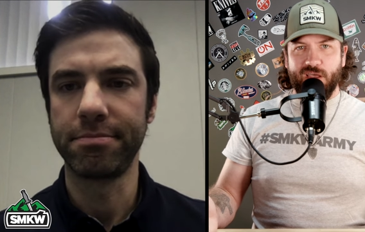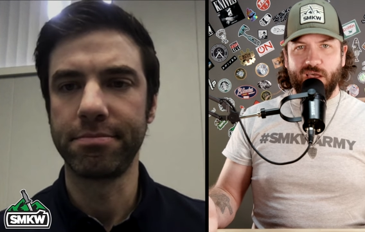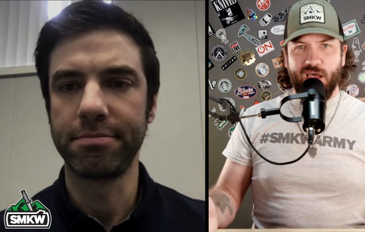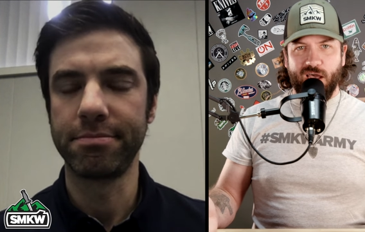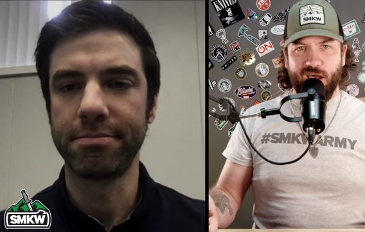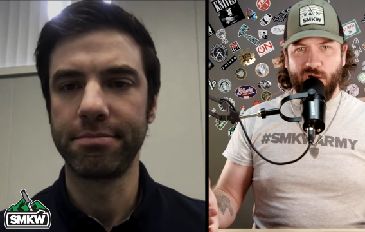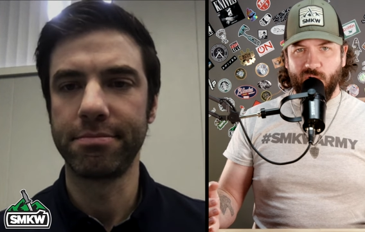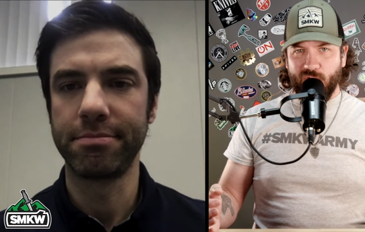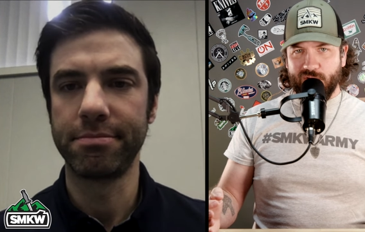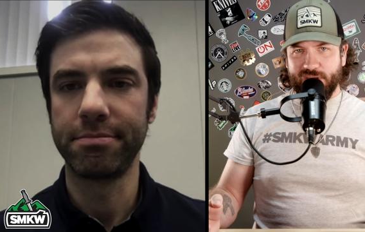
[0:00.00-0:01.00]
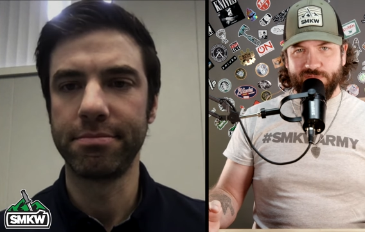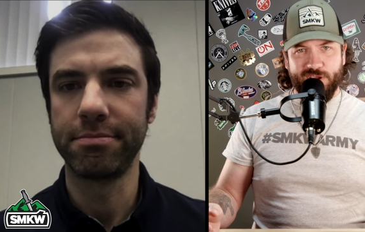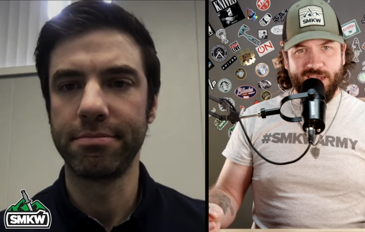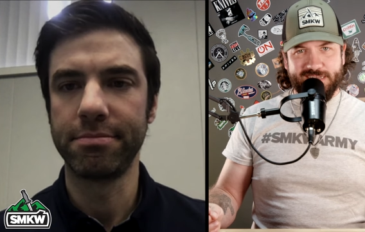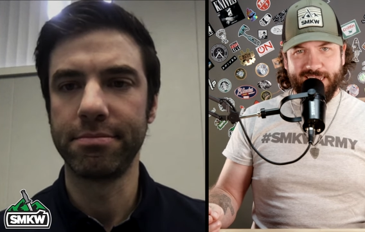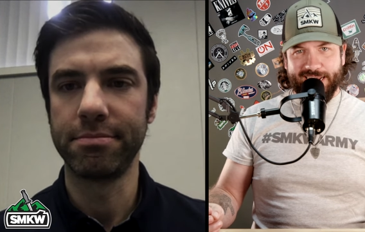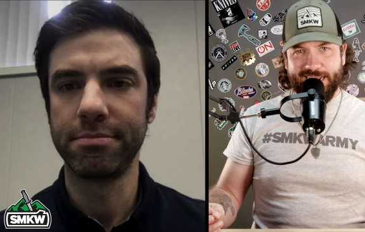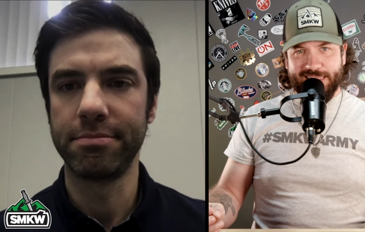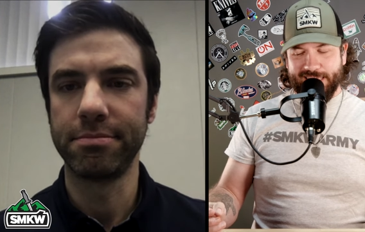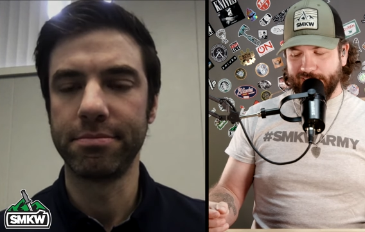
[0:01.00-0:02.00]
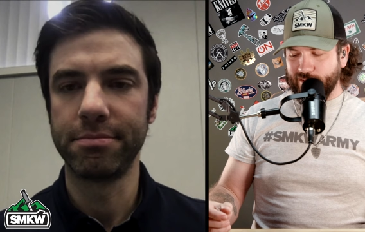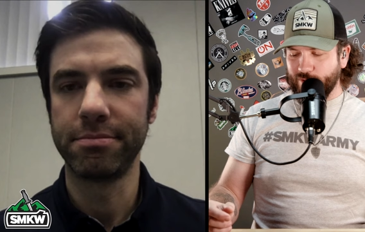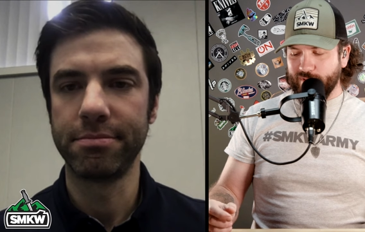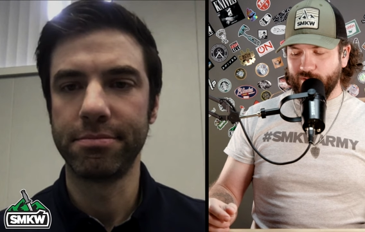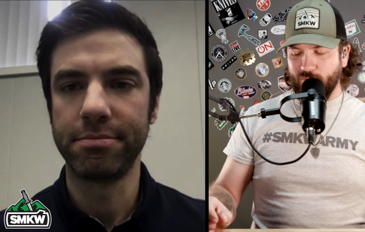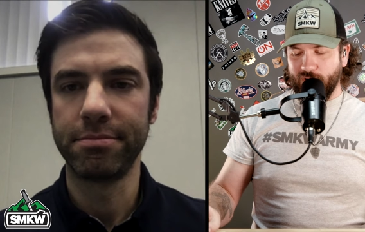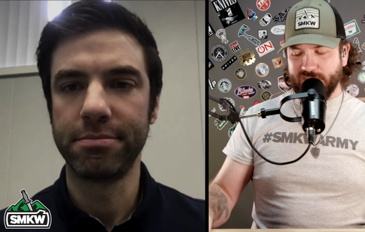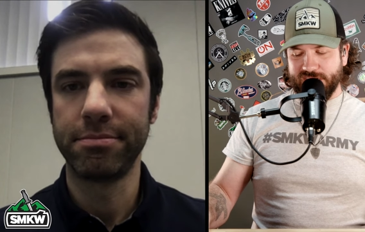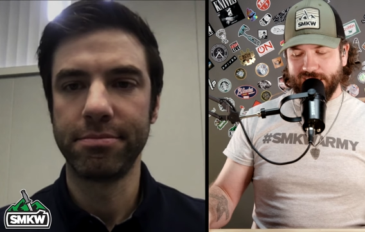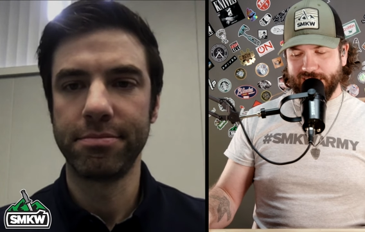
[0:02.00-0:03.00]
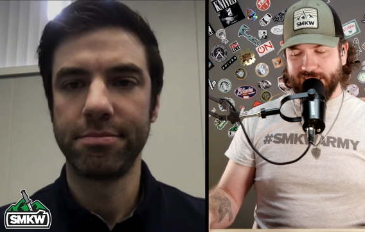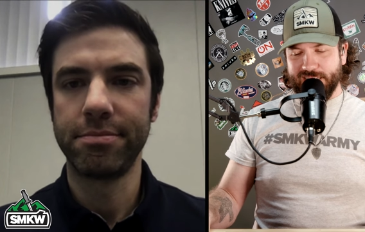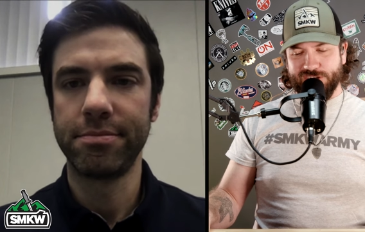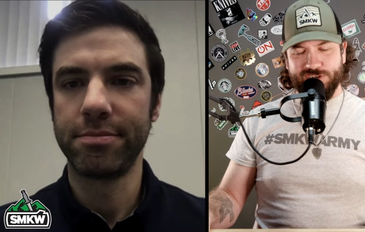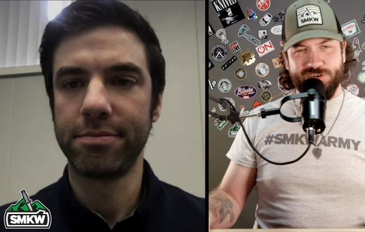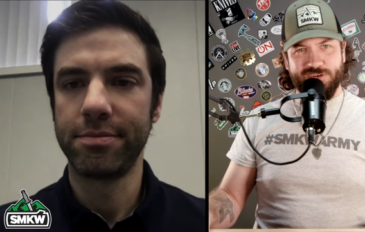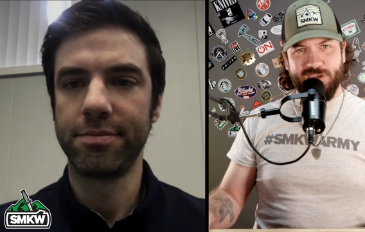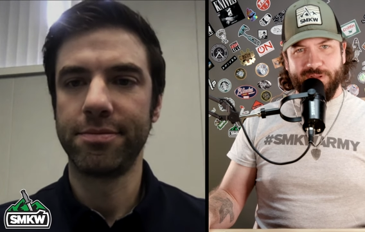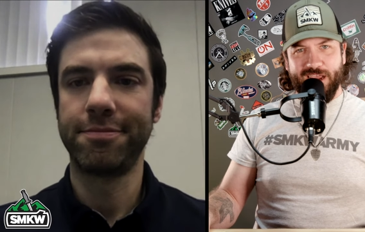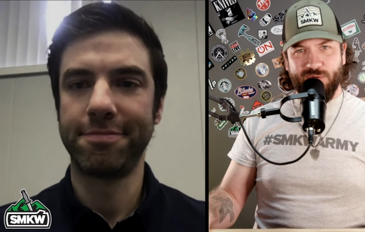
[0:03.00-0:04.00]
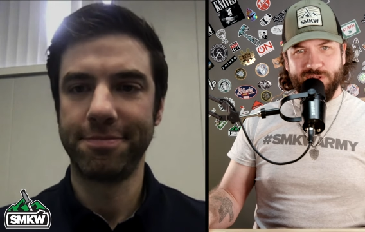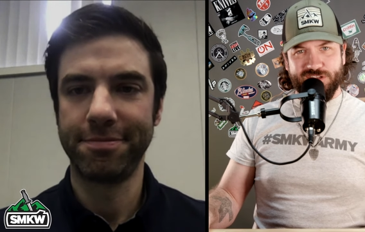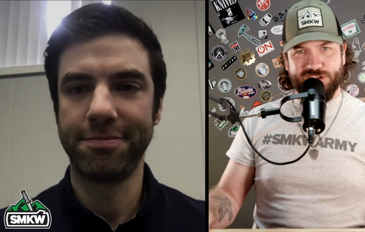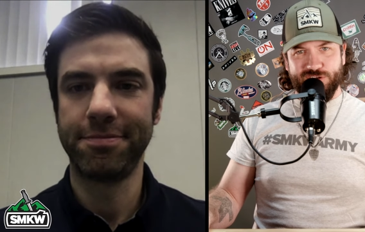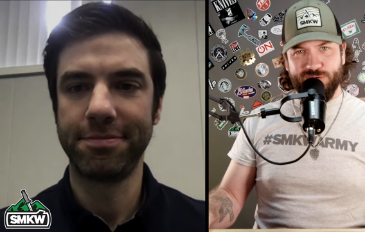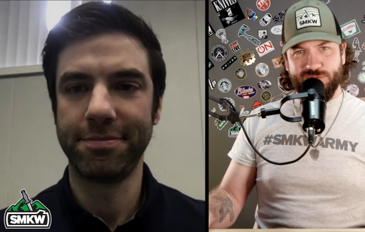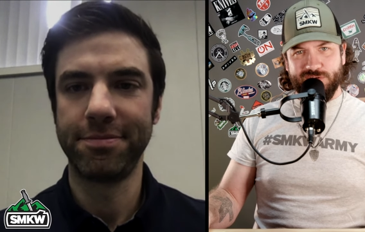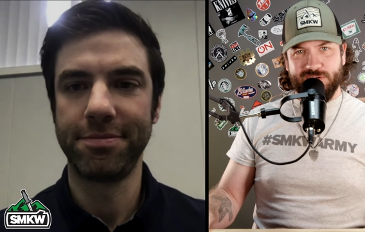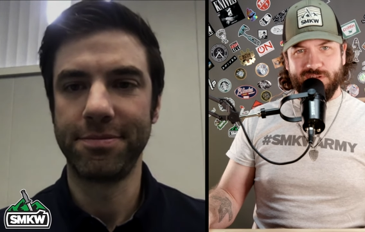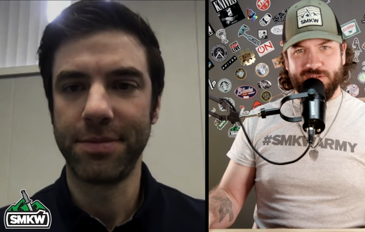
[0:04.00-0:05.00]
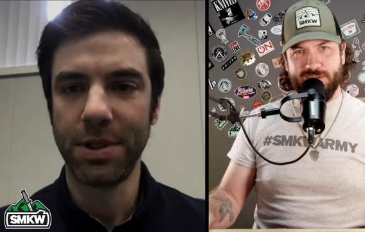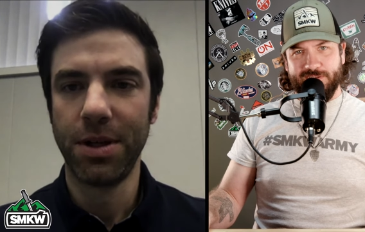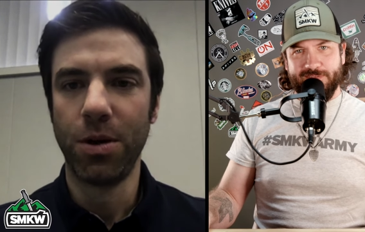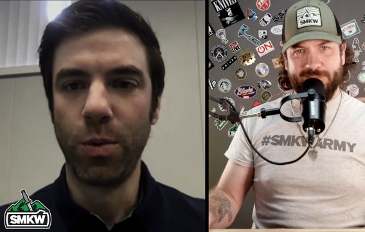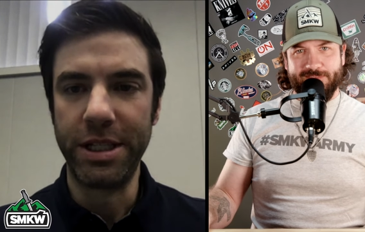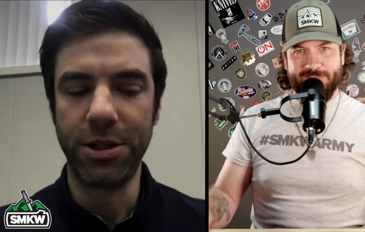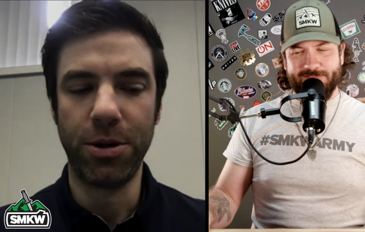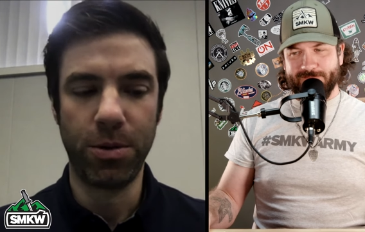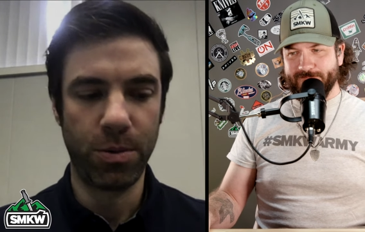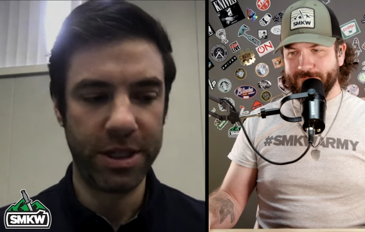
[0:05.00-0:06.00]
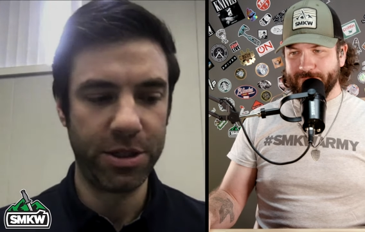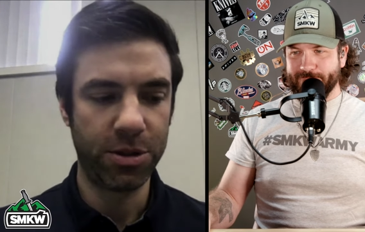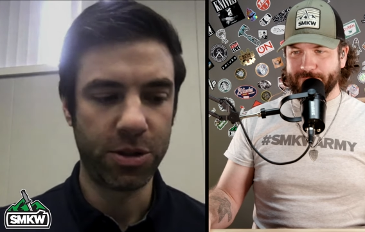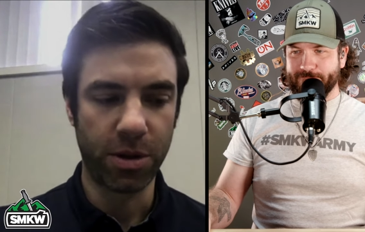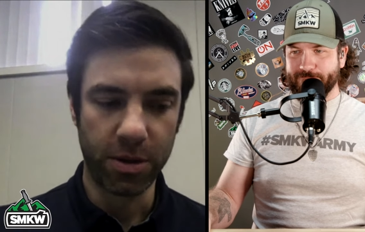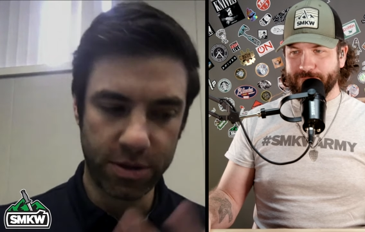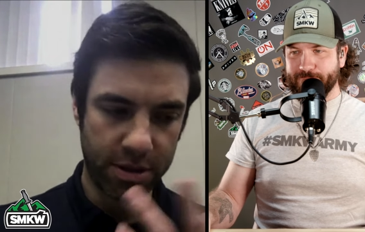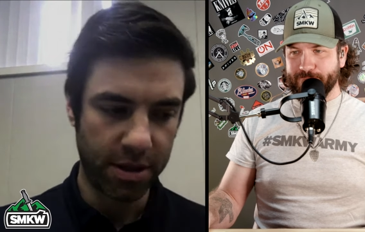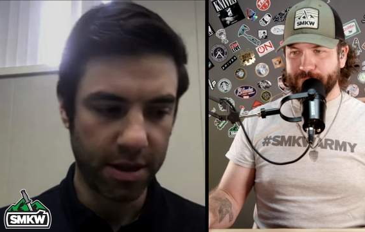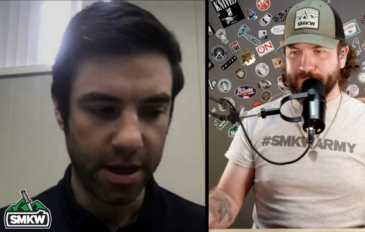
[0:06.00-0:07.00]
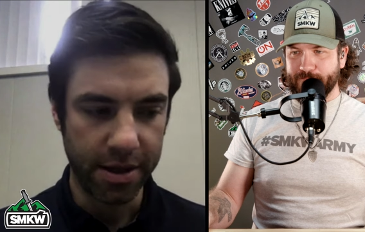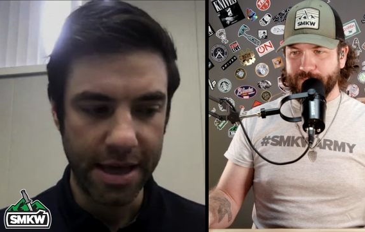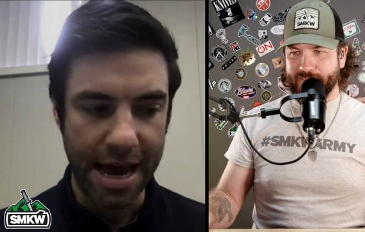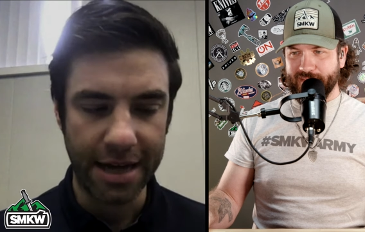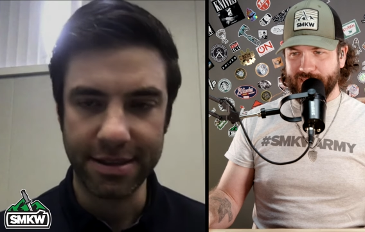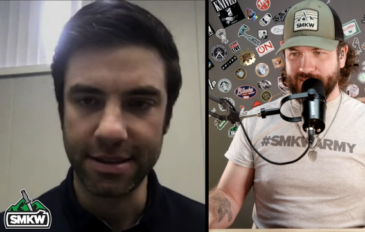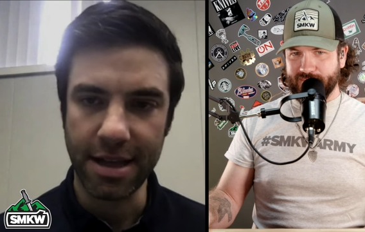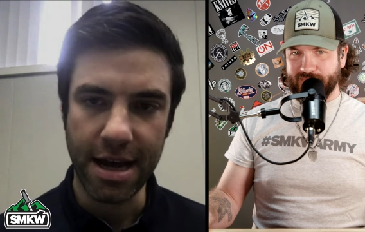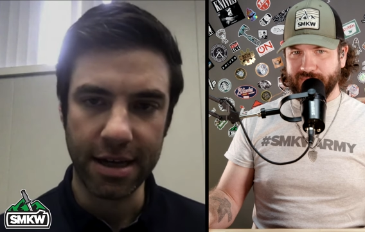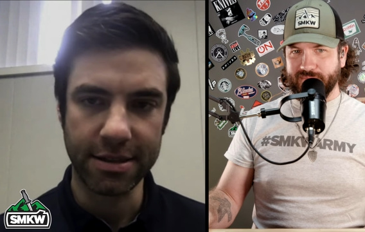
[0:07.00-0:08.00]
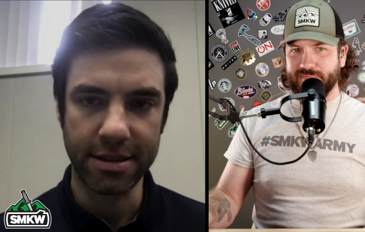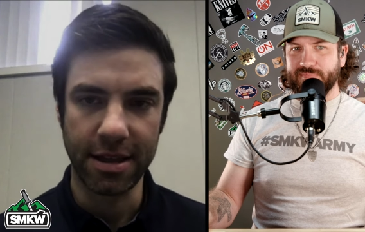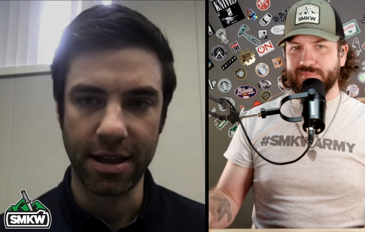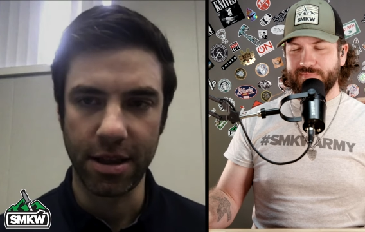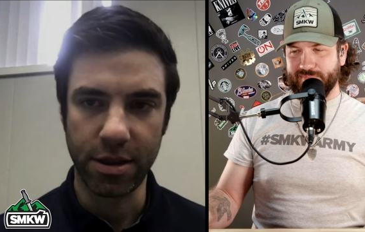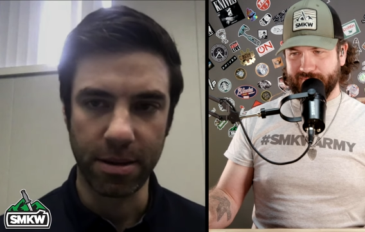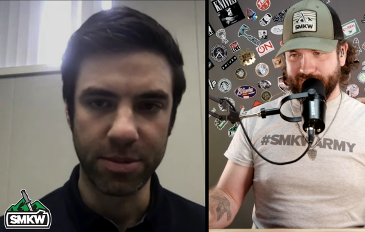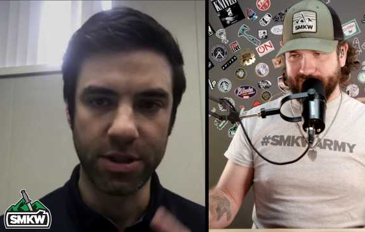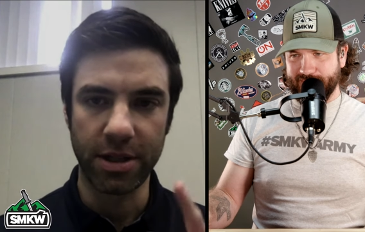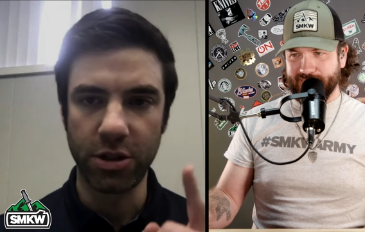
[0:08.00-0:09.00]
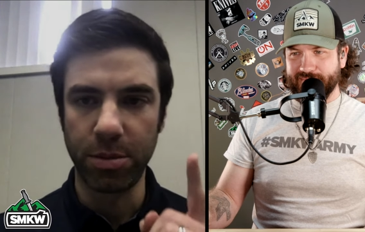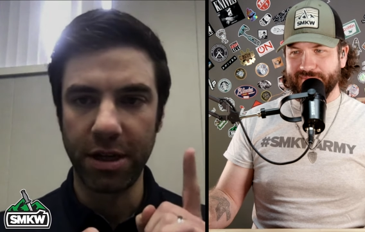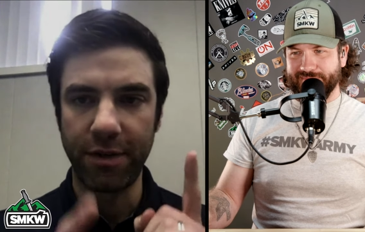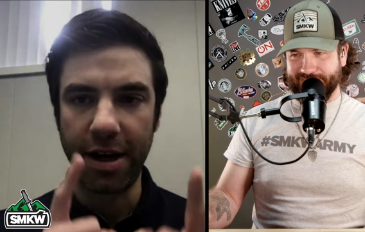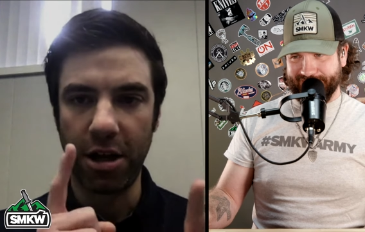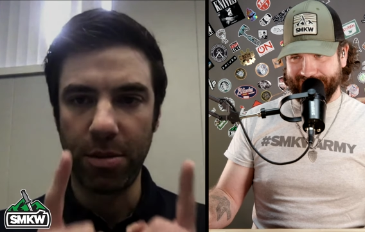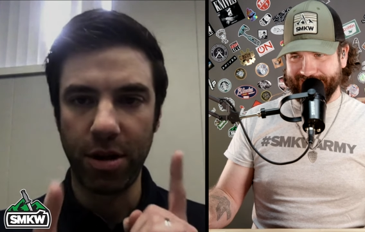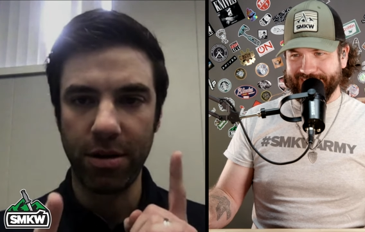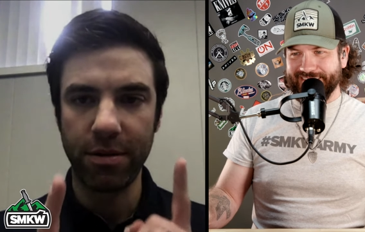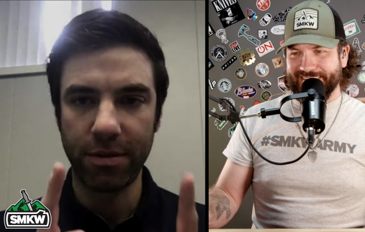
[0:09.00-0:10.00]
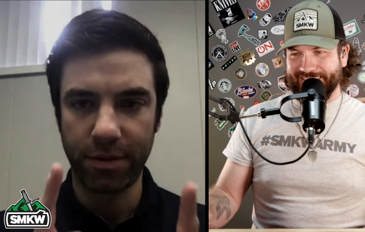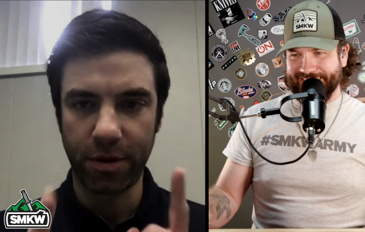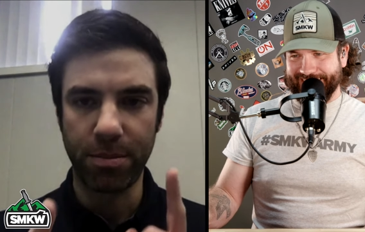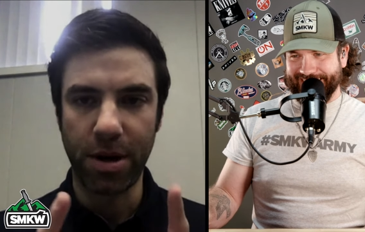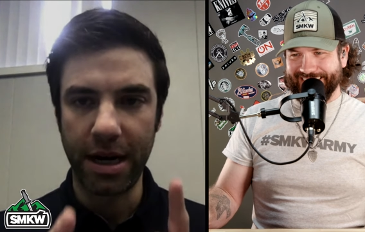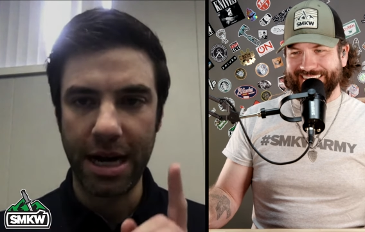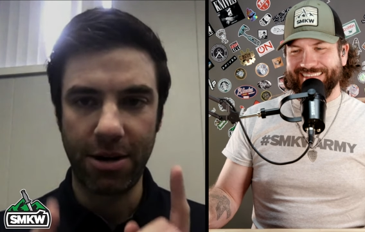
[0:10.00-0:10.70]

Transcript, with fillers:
Speaker 1: Uh, have you guys got anything new in the works? Anything that you're coming out with soon?
Speaker 2: We do, we do. So those uh, the axis locks and then the thumb studs will be available for bug